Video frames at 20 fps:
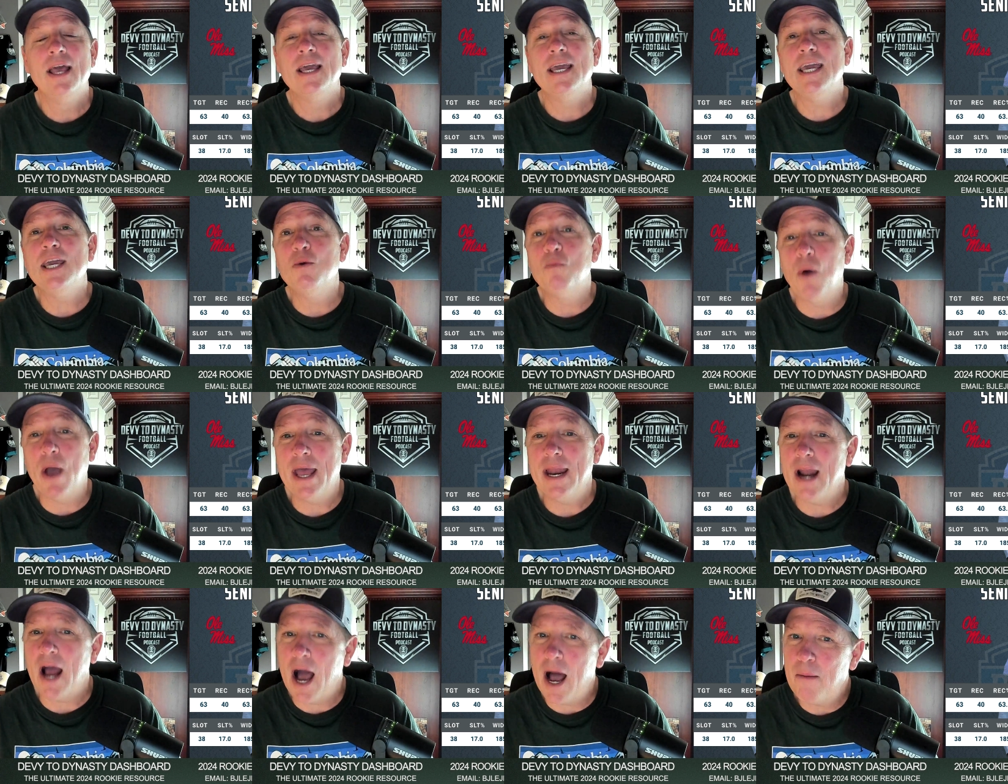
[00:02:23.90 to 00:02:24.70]
he
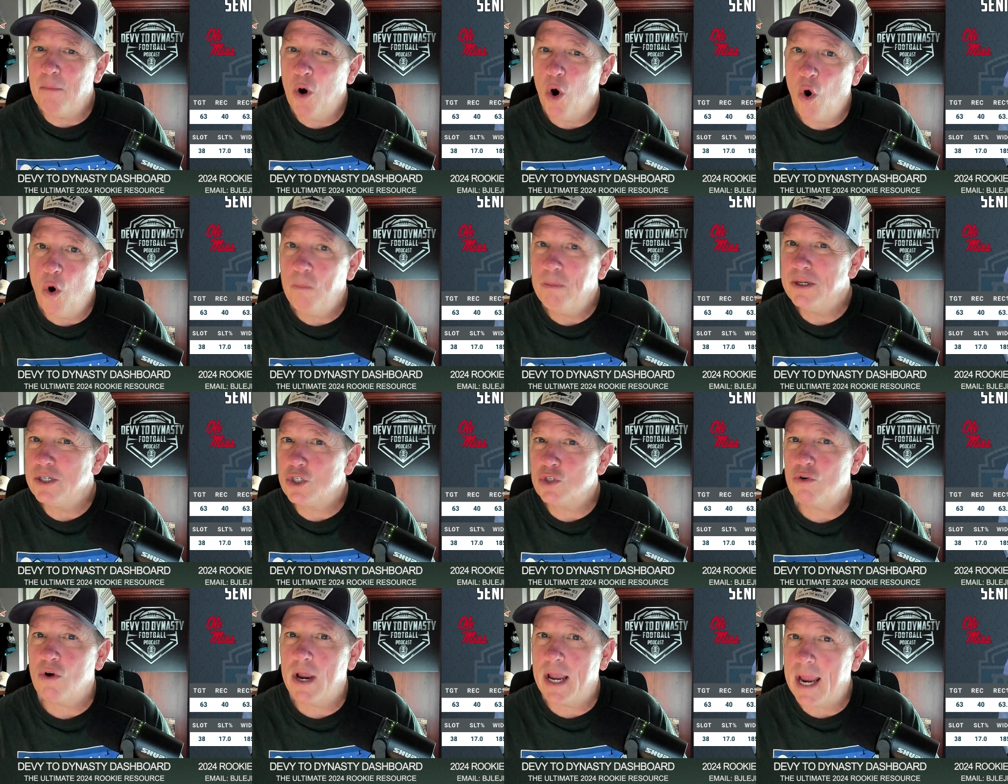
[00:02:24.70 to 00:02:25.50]
went. I'm hoping
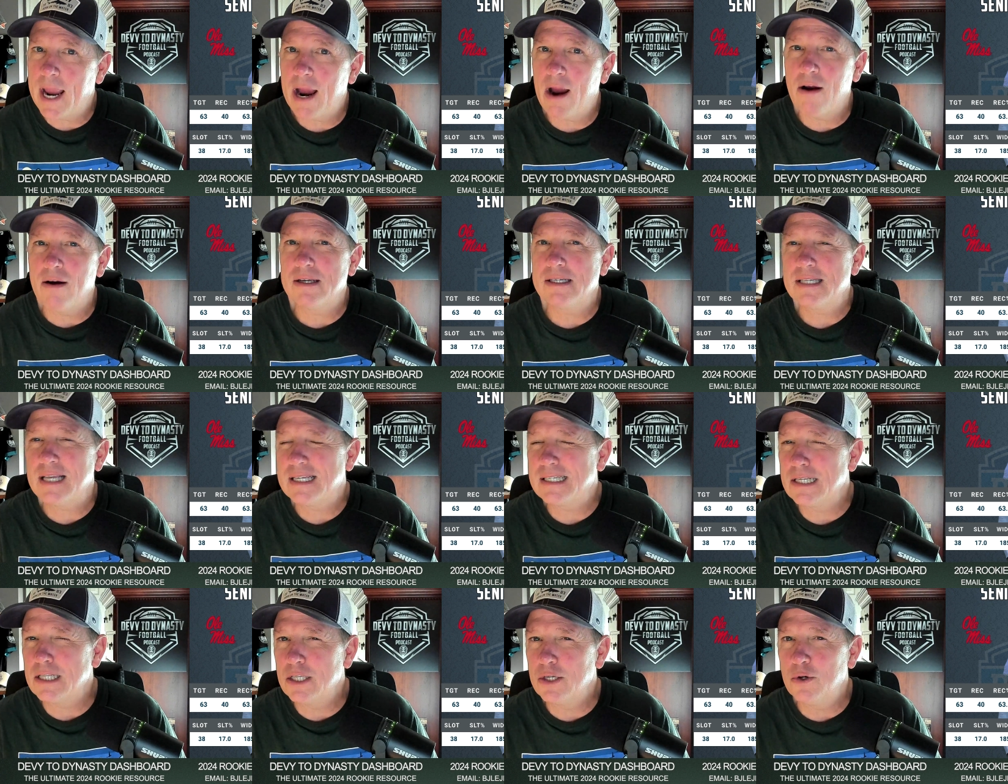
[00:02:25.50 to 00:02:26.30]
Tre Harris
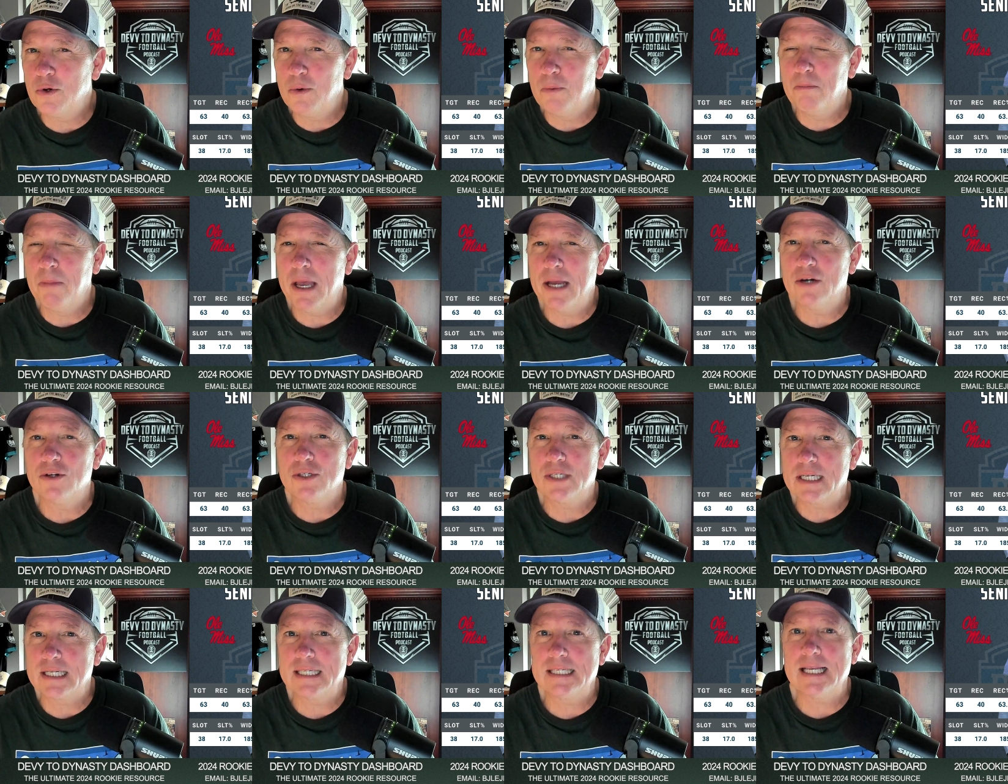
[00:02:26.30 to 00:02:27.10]
has a little better
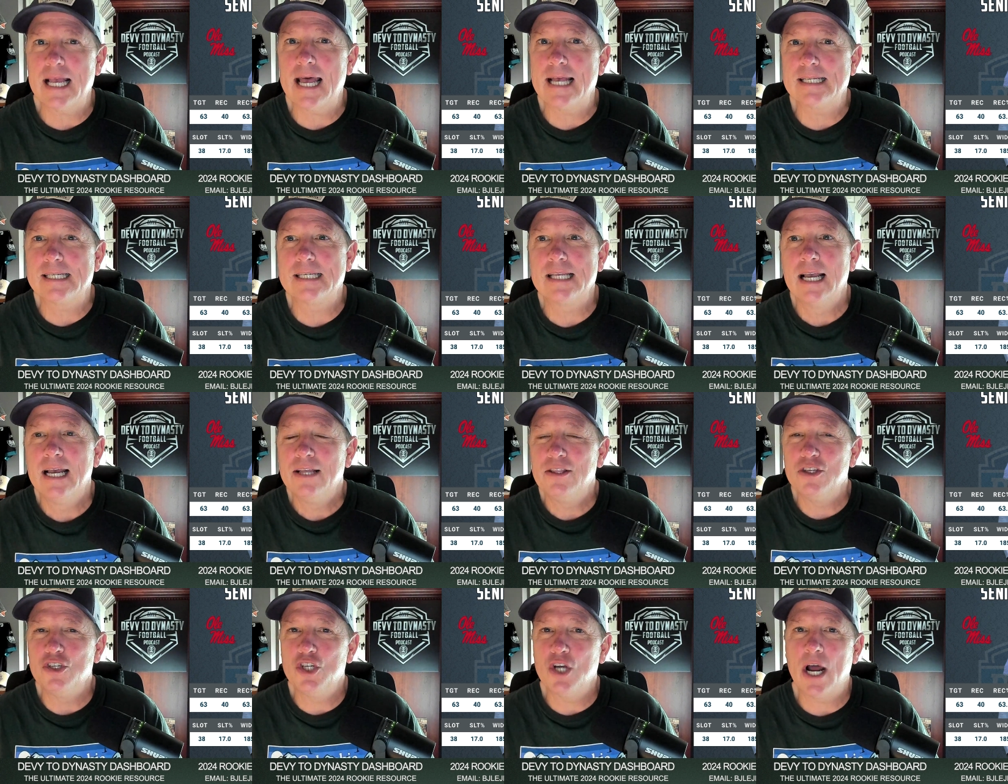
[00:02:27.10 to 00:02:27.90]
success
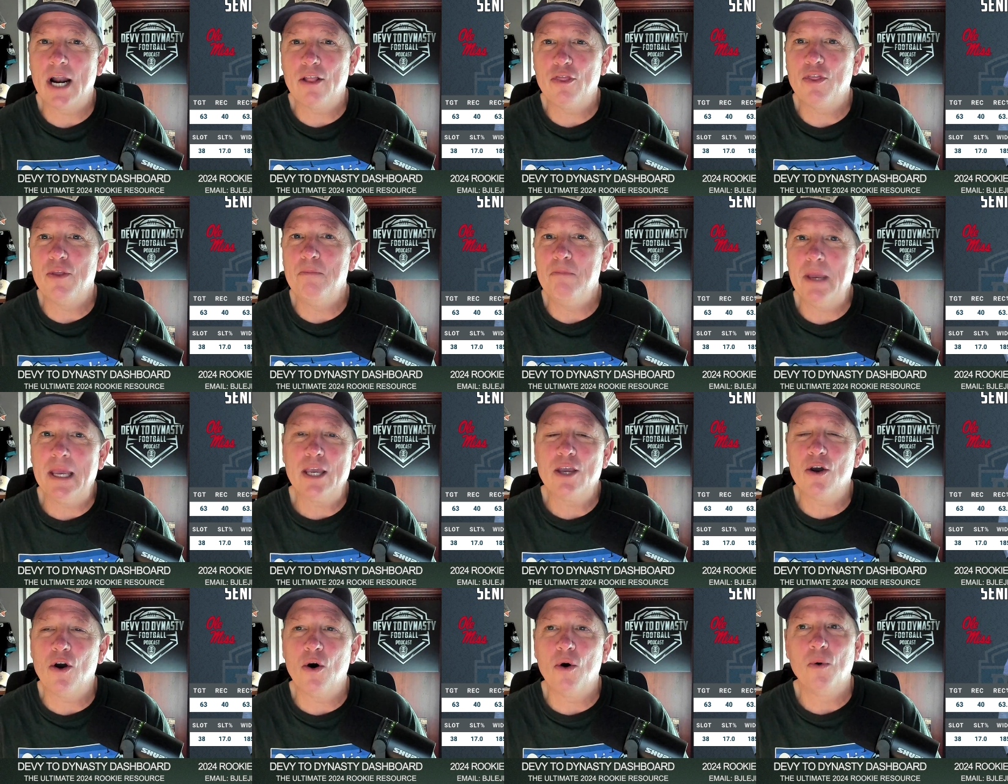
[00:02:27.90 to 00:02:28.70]
than Jonathan
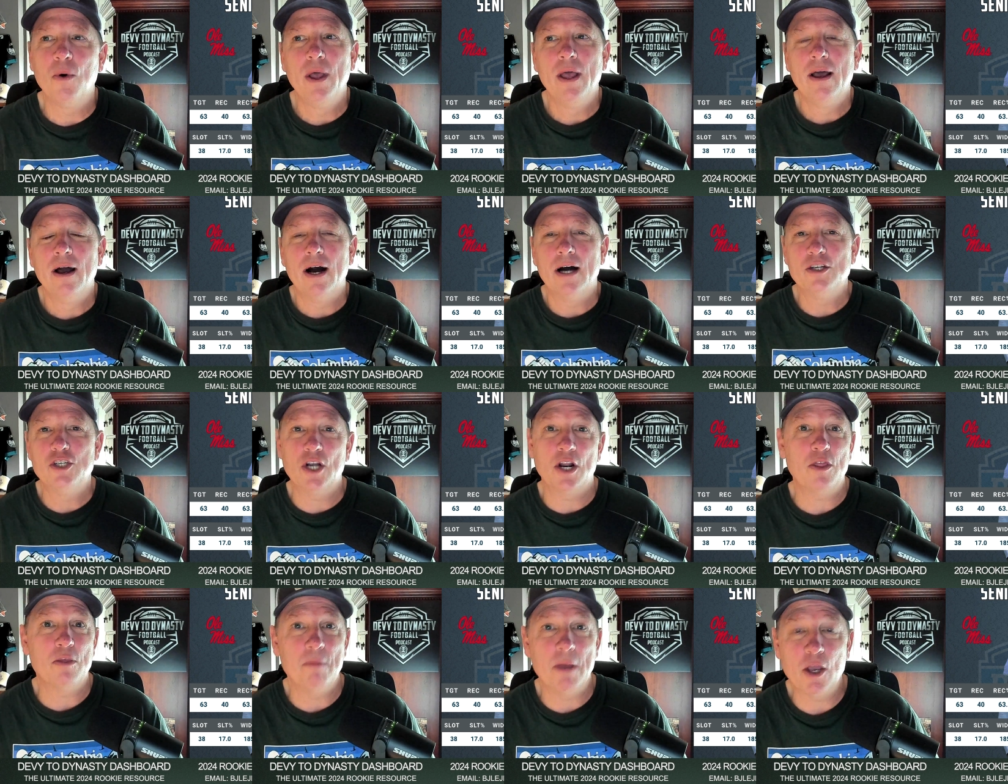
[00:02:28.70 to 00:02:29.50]
Mingo. Uh,
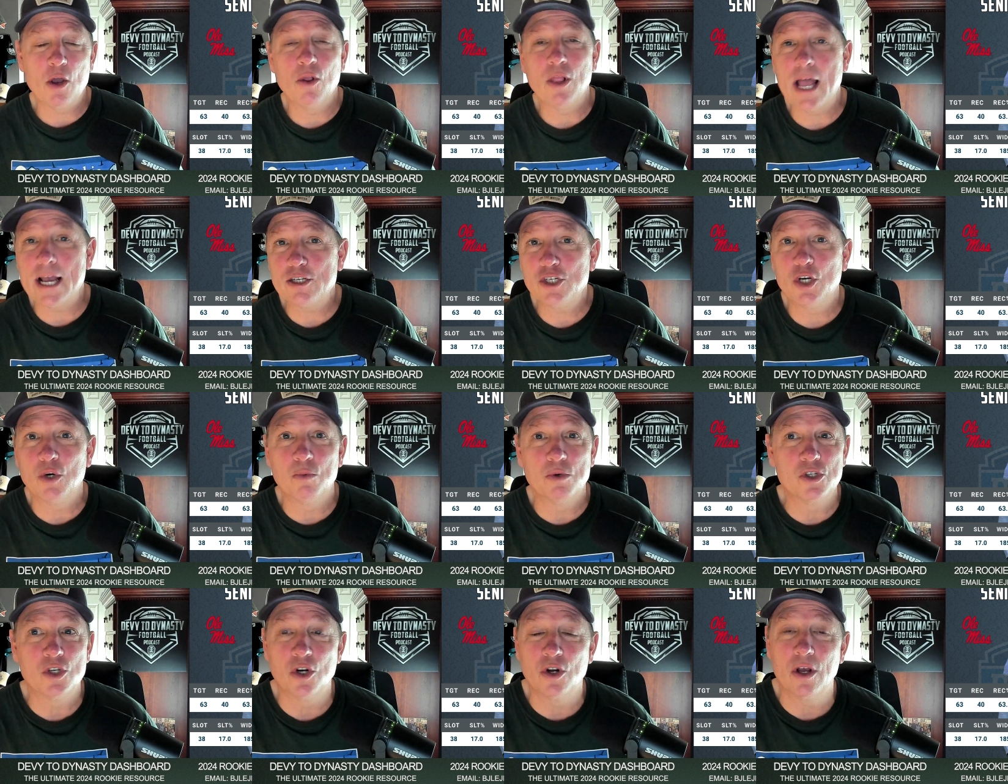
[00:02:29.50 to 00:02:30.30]
Jonathan Mingo last year
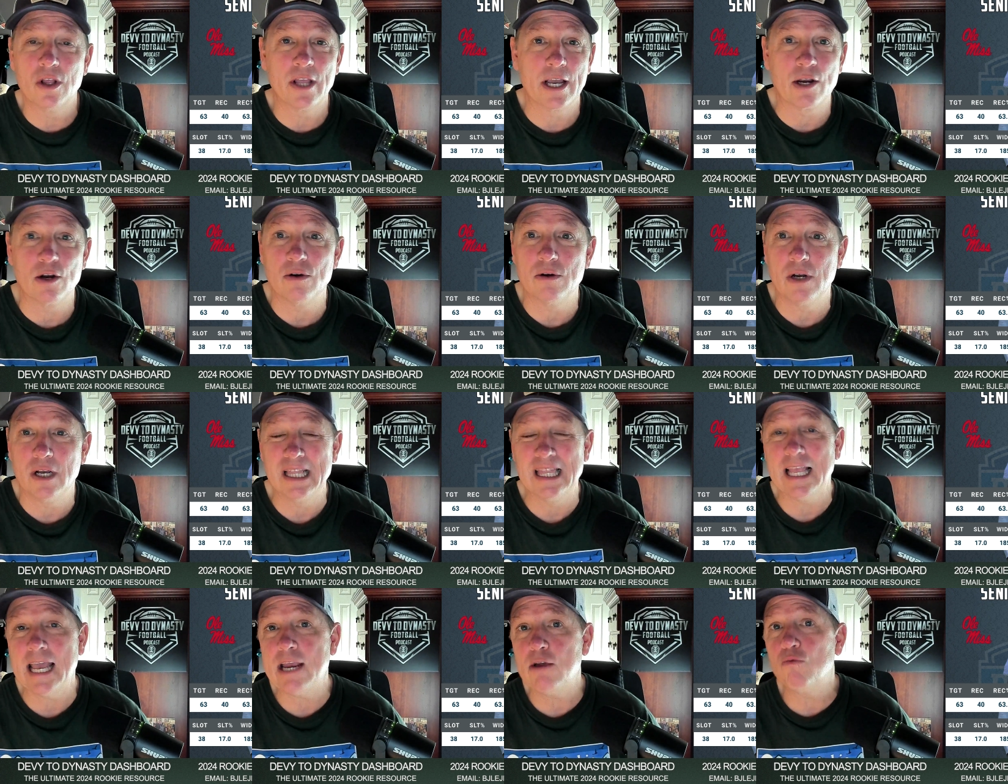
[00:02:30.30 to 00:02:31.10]
was an, like a, a
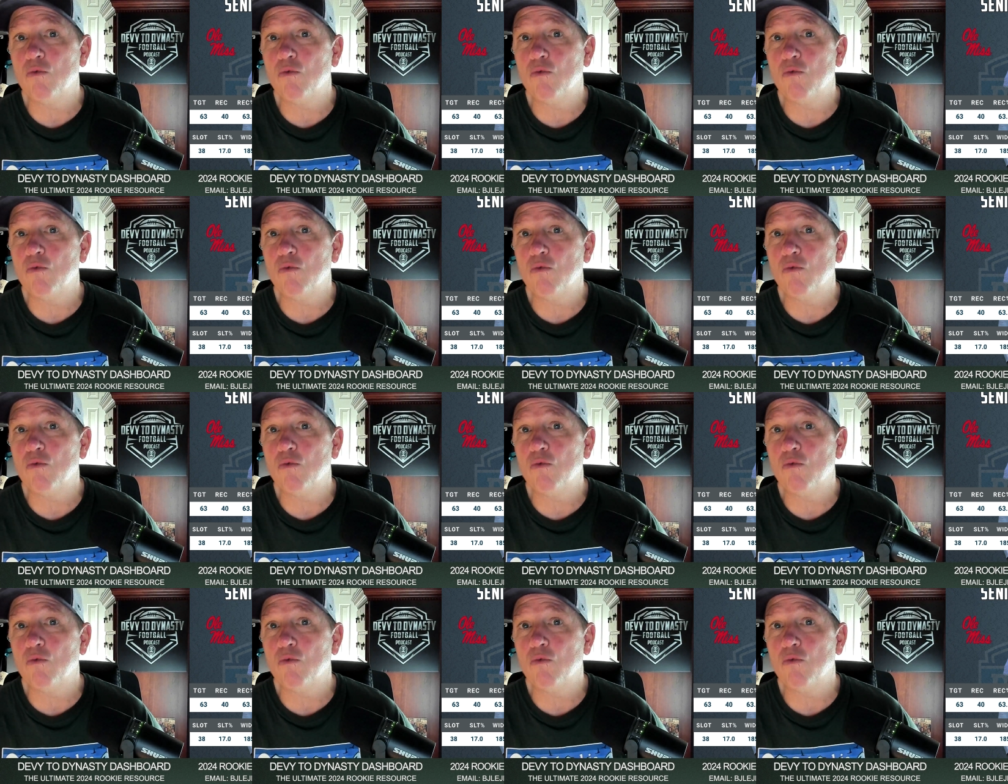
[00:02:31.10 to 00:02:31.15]
late